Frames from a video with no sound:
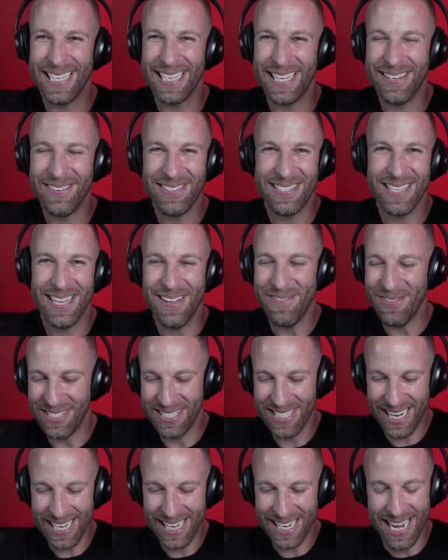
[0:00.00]
It was it
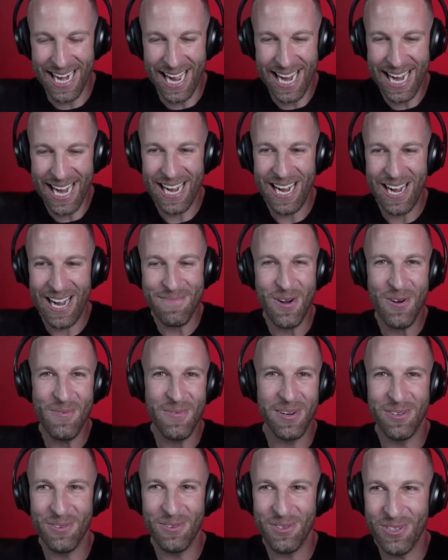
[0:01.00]
was like an aha
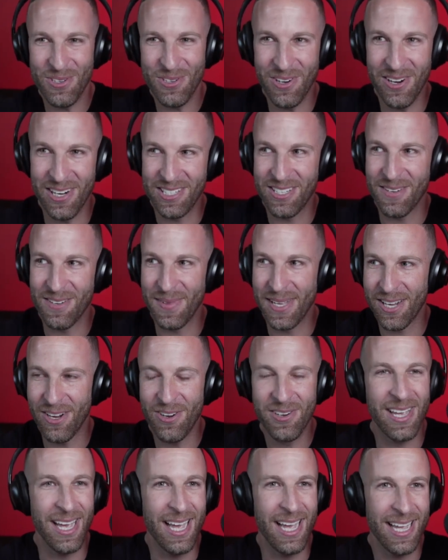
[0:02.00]
moment. It was so great. So I'm like,
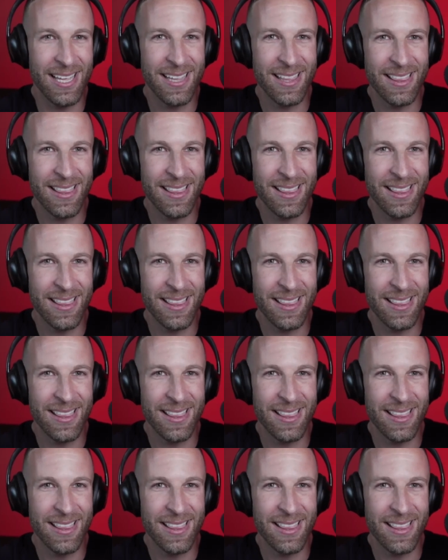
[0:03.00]
okay."